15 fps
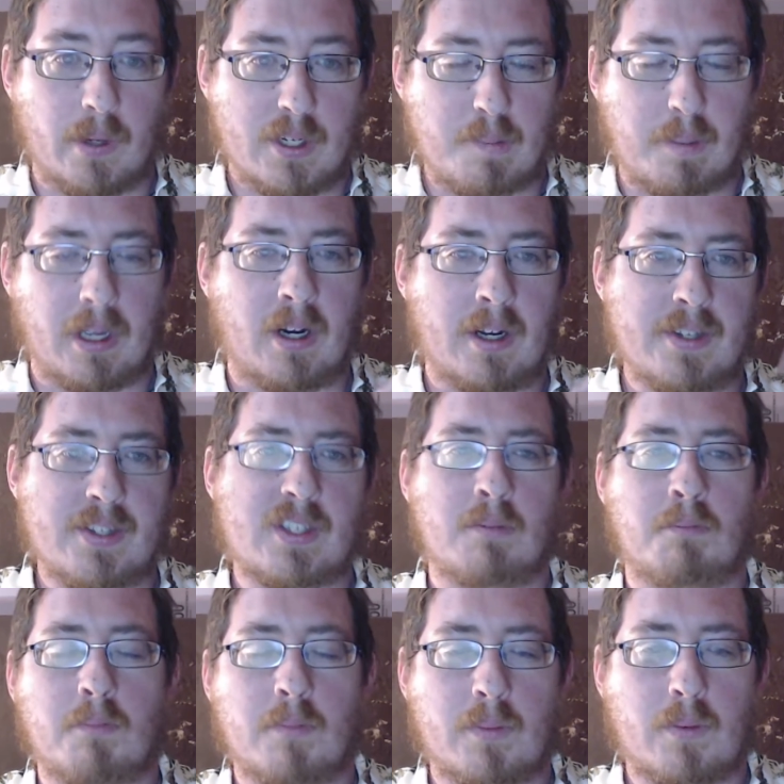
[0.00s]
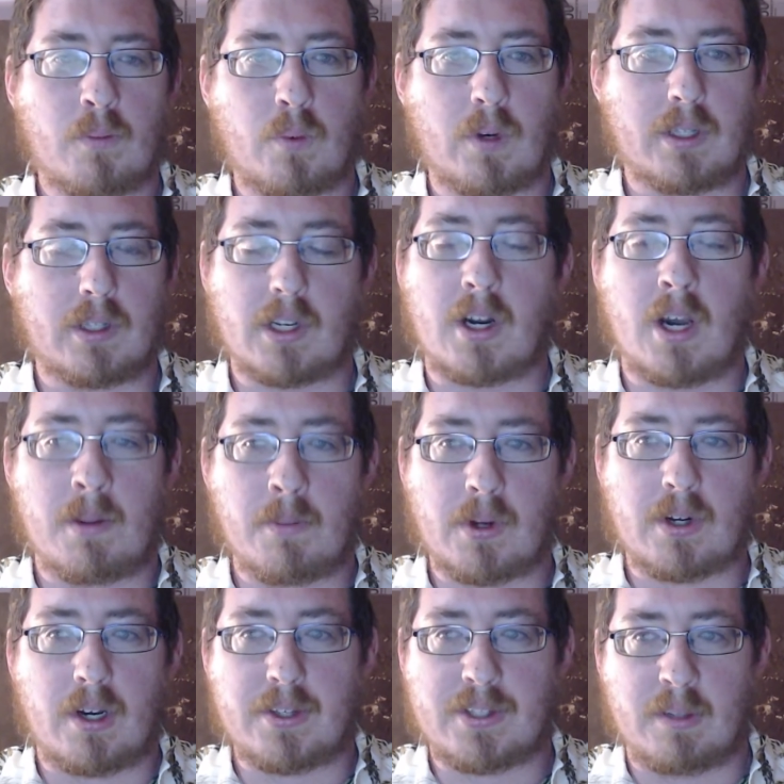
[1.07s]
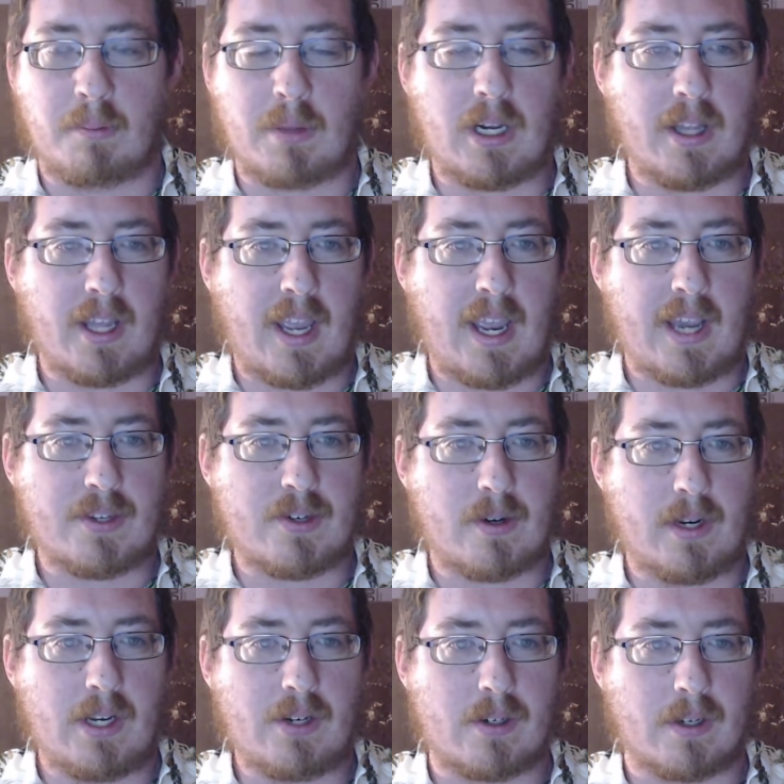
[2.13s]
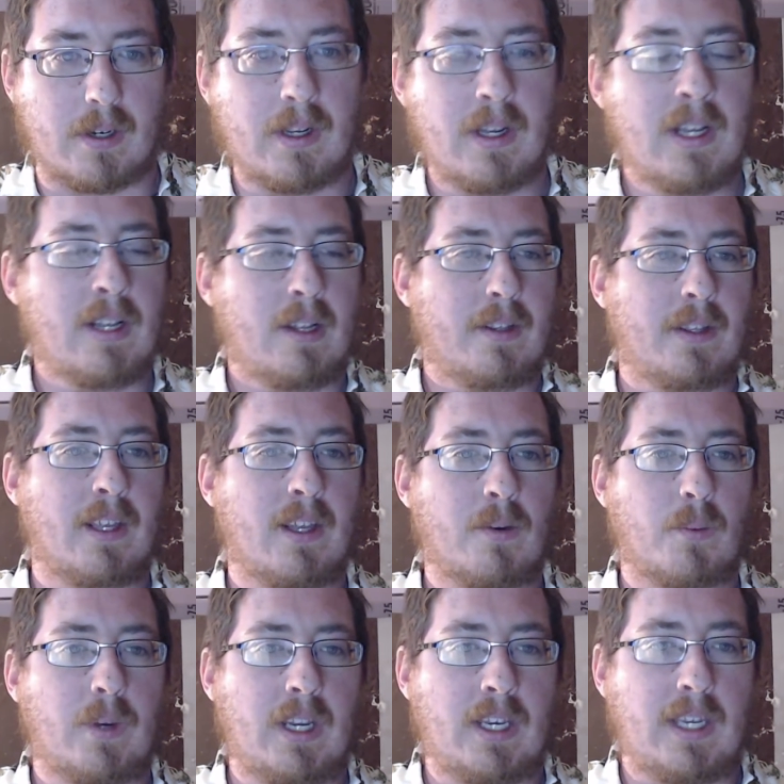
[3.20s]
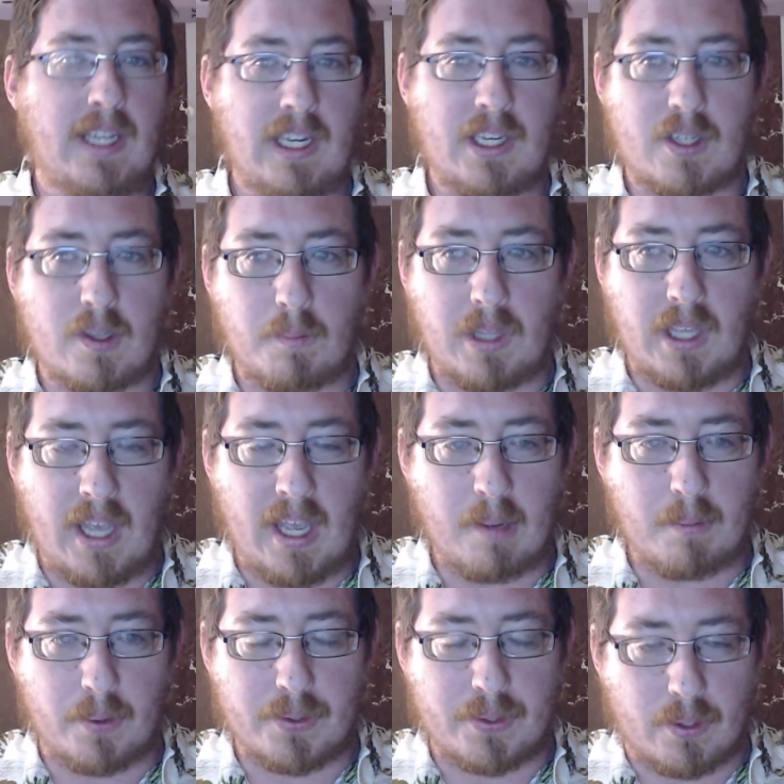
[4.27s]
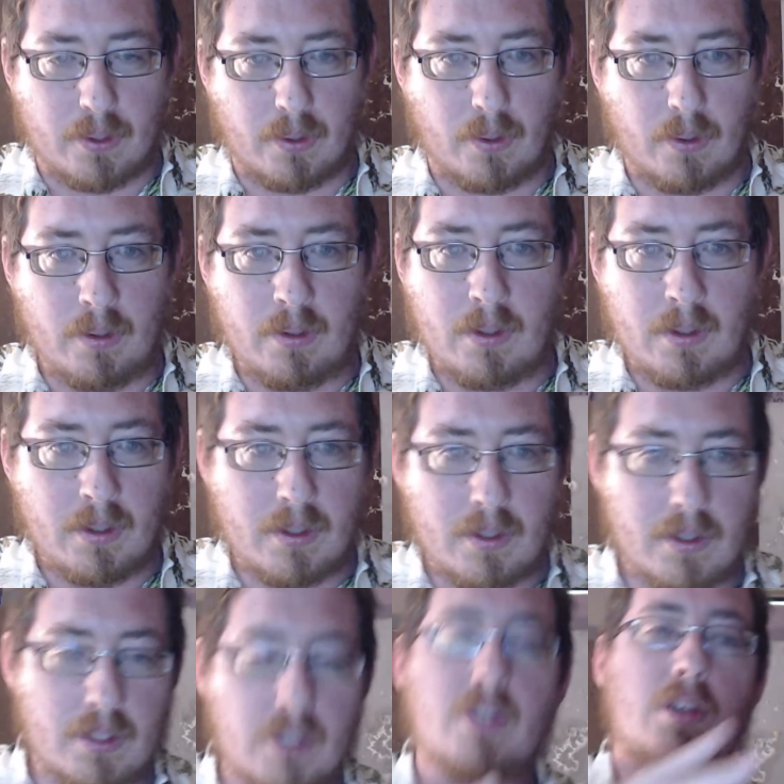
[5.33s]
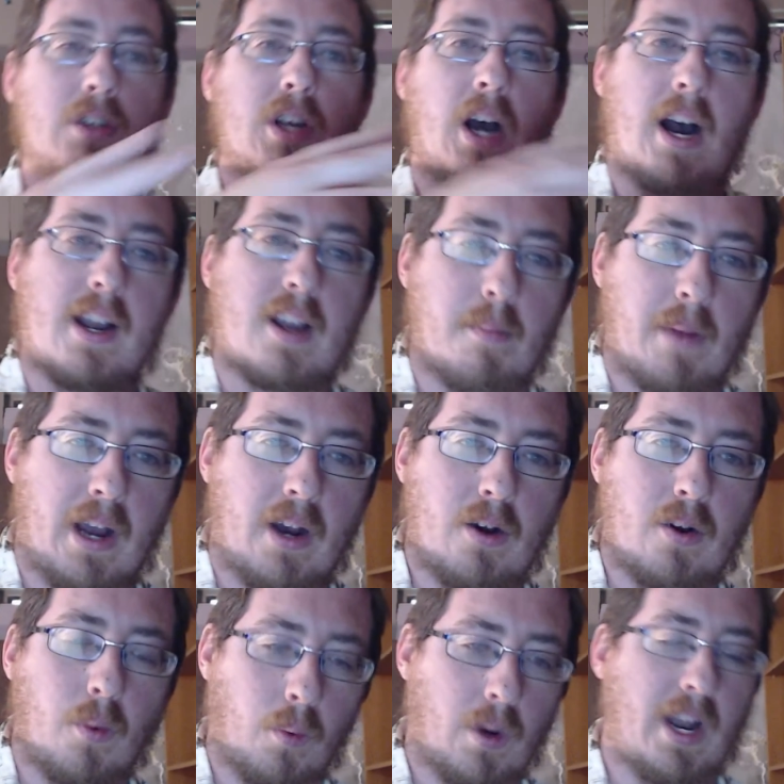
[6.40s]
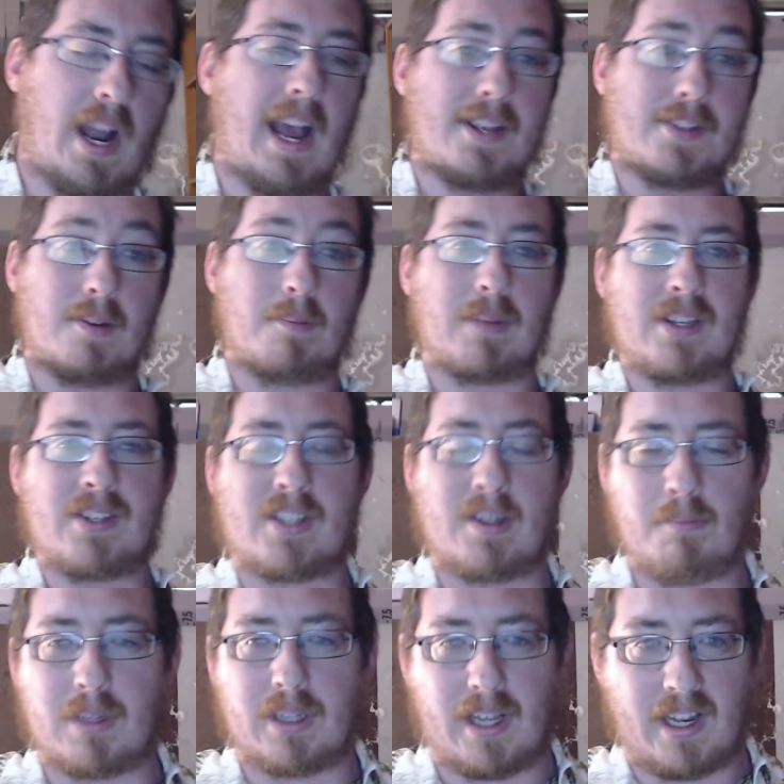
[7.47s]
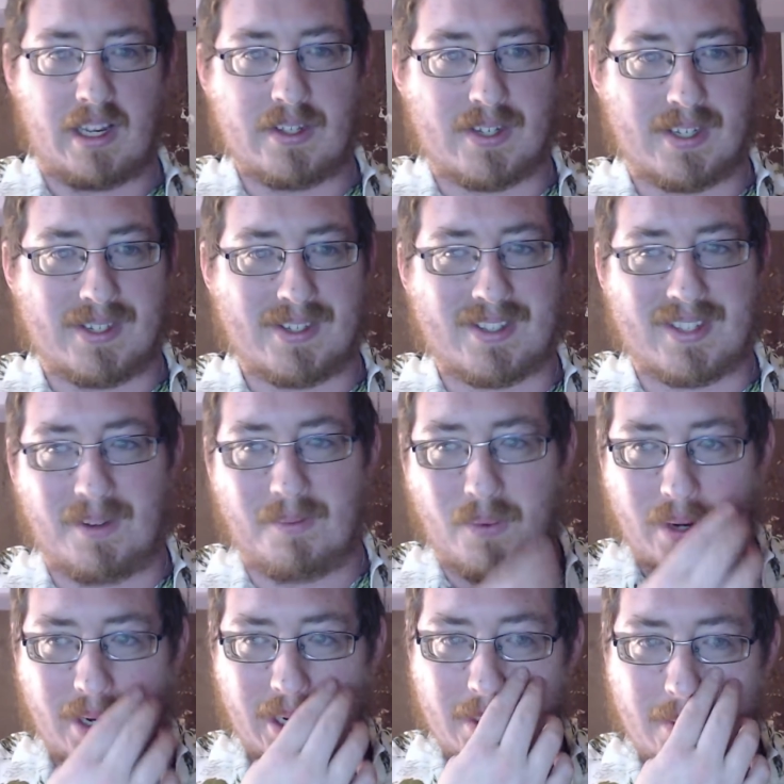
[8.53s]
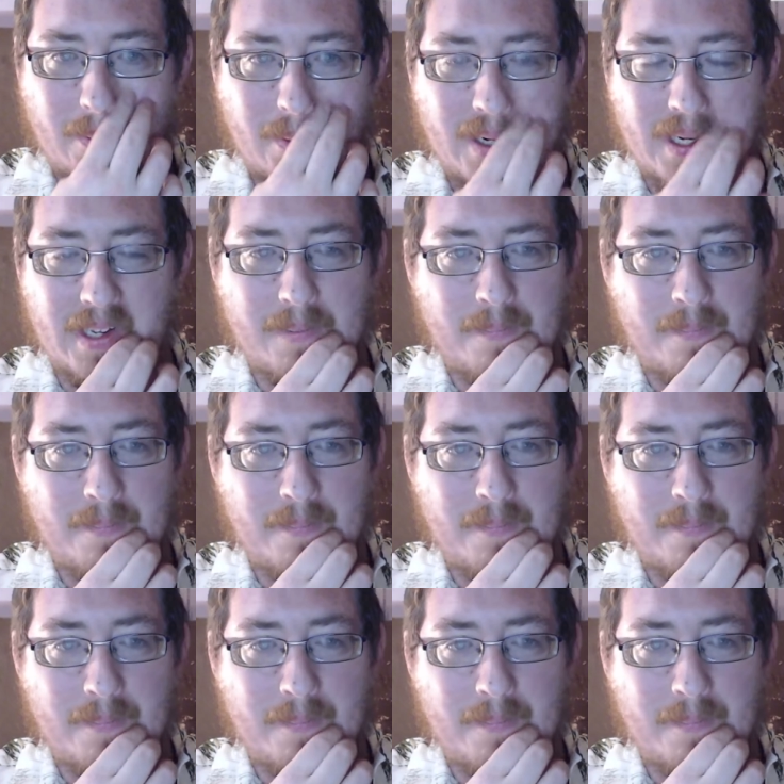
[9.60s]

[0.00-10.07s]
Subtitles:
beyond what Lacan would call symbolic castration, then we need to be able to talk about what hasn't been symbolized in some way, right?